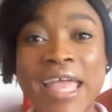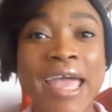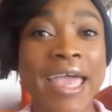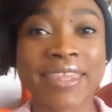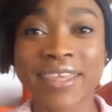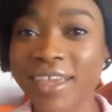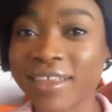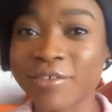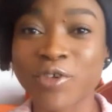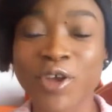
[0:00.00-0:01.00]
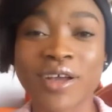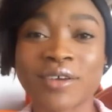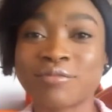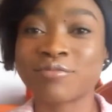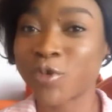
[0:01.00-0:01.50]
And again, if you
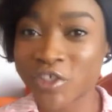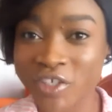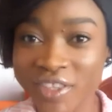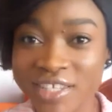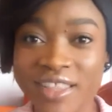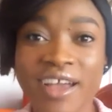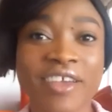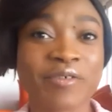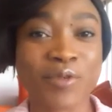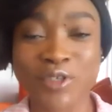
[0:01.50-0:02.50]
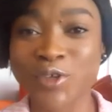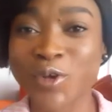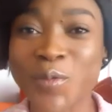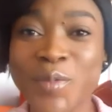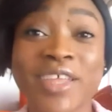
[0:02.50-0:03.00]
are watching this live, post your
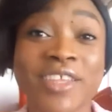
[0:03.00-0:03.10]
comment.